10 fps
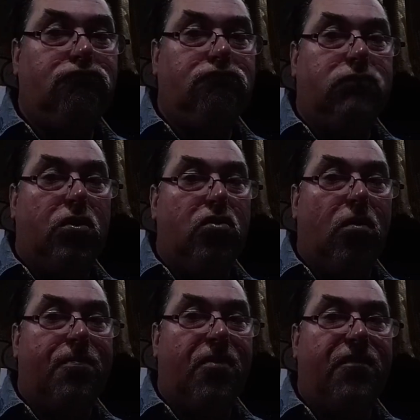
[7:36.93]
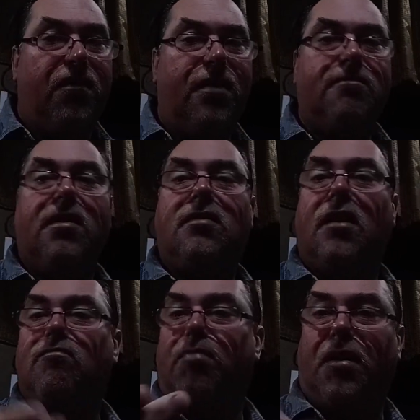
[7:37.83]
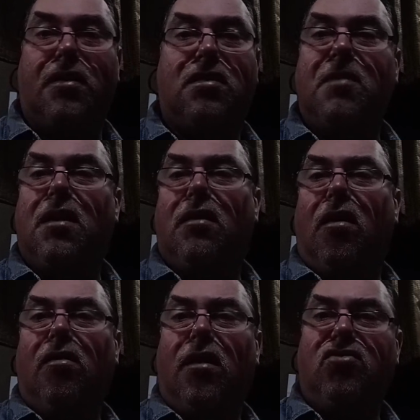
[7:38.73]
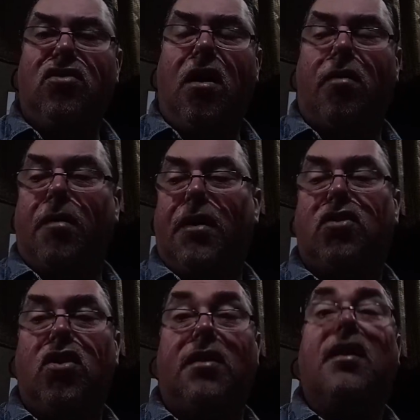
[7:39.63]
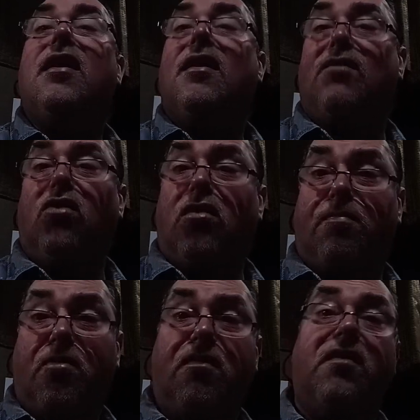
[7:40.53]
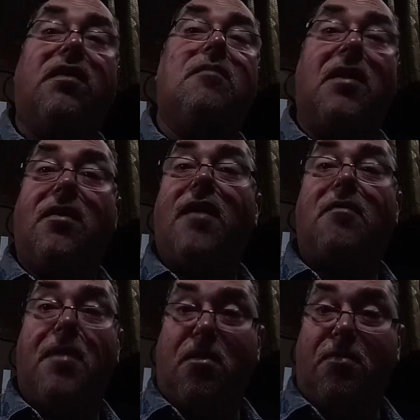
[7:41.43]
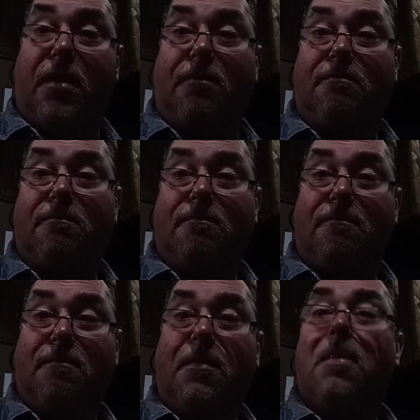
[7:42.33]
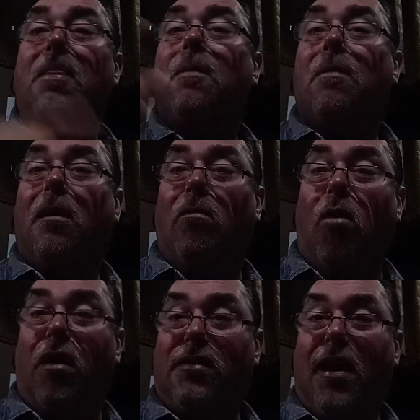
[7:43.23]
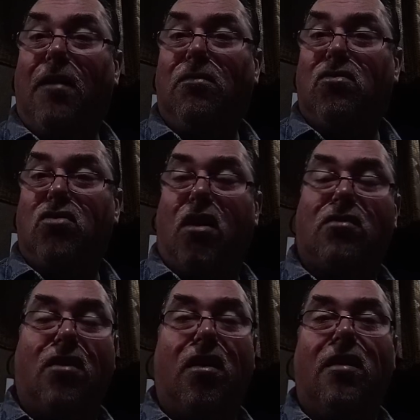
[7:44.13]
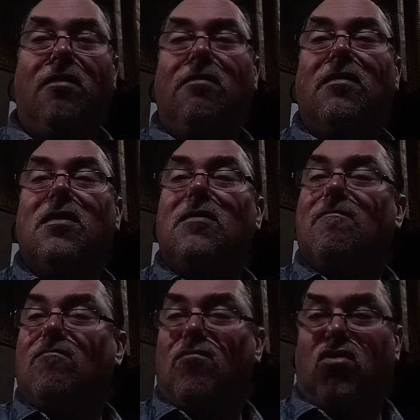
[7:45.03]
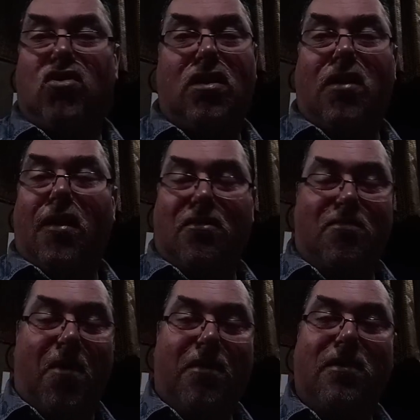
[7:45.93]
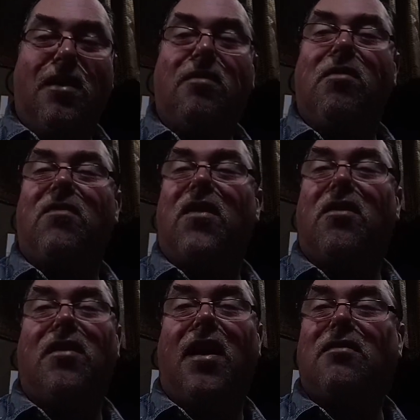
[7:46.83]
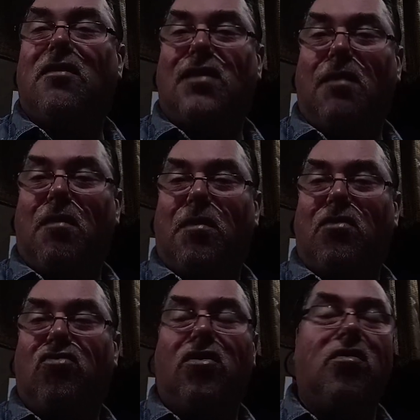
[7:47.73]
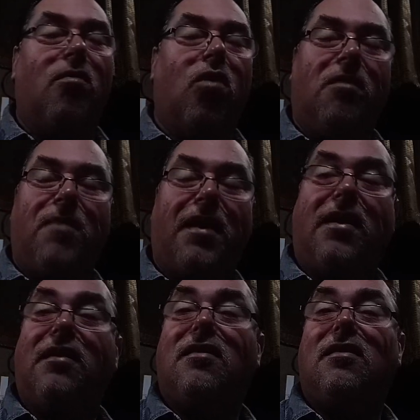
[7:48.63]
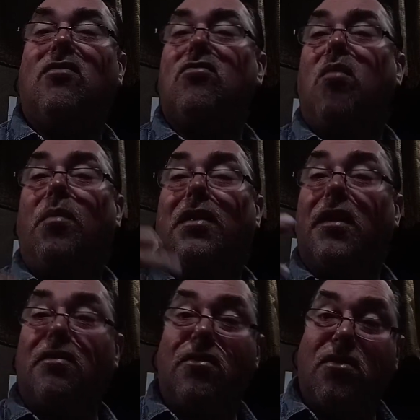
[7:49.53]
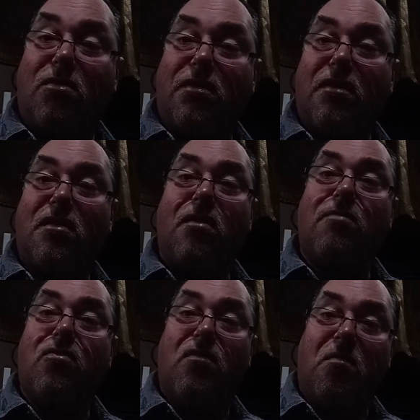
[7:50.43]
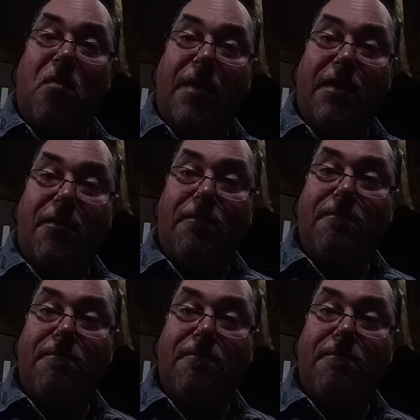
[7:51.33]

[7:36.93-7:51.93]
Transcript: Will you approve of it? He said, bring it to me and I'll let you know. I went, good. If you don't approve of it, you better have a better plan. Walked out, talked to her. She and I are sparkling. We figured it out the same way we usually do. I walked back in. I said, here's what we'd like to do. Is this approvable by you?